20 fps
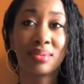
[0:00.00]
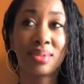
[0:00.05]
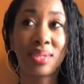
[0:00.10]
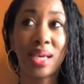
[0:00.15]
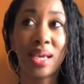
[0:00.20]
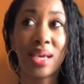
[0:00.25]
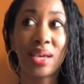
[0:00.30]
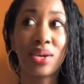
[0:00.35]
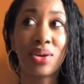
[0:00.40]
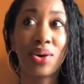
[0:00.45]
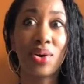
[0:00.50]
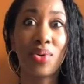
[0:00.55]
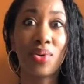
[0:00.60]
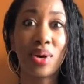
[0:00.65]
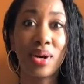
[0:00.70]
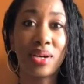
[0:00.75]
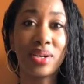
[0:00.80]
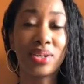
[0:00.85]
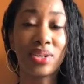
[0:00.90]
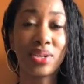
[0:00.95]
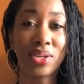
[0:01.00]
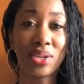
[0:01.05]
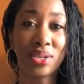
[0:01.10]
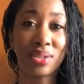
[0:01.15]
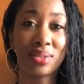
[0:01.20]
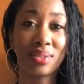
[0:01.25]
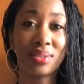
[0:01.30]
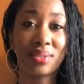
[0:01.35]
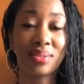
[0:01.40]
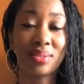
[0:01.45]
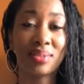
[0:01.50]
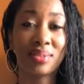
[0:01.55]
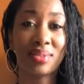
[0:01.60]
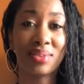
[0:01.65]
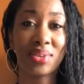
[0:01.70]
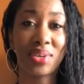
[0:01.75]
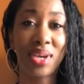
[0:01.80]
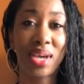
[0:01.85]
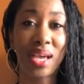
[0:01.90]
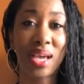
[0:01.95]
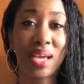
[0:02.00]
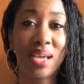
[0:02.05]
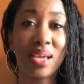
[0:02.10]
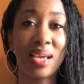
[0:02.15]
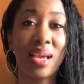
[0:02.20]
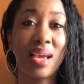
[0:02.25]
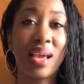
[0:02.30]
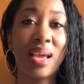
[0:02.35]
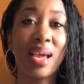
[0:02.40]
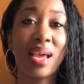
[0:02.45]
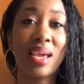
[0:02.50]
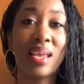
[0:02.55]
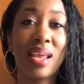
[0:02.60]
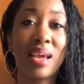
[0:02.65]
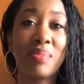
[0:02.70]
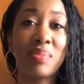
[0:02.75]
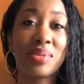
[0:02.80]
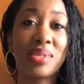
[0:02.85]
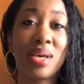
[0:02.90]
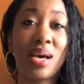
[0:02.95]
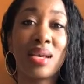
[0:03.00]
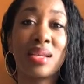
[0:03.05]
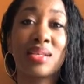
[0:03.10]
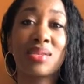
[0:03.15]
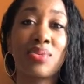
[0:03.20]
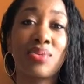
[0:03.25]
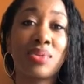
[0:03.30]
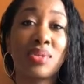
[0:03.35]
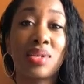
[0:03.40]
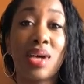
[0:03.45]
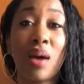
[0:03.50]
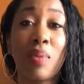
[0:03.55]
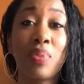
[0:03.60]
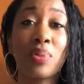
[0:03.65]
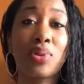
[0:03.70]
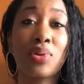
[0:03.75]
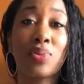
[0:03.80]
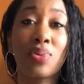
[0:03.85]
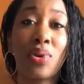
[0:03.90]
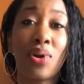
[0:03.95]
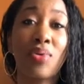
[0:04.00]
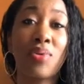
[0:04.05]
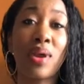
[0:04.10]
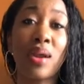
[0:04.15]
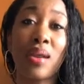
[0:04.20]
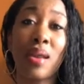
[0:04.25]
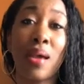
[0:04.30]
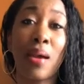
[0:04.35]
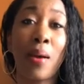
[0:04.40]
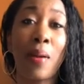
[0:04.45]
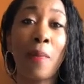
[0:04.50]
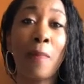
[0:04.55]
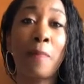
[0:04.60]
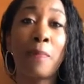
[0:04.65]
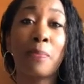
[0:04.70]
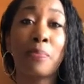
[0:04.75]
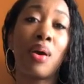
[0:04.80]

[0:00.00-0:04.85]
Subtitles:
They go under. Okay. And Amazon is on top of the world right now.